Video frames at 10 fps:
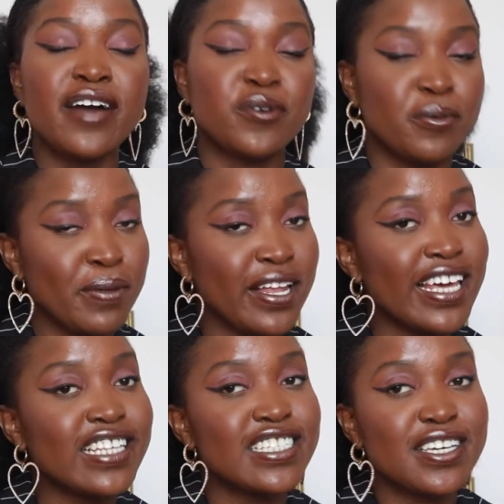I've got
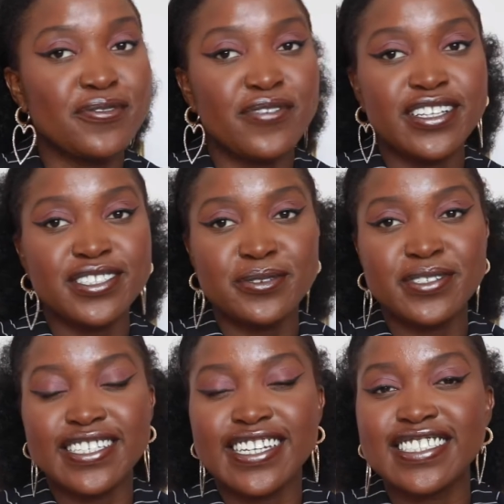plenty of friends who are
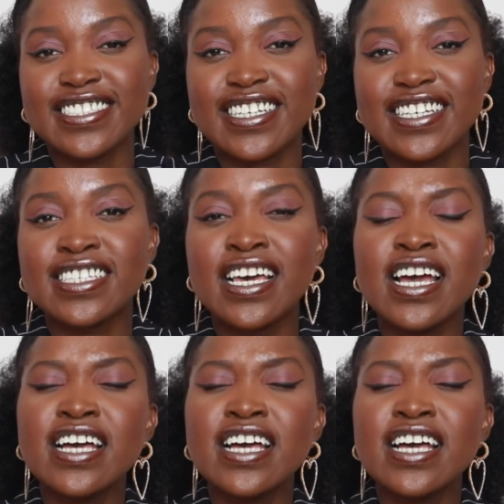solicitors,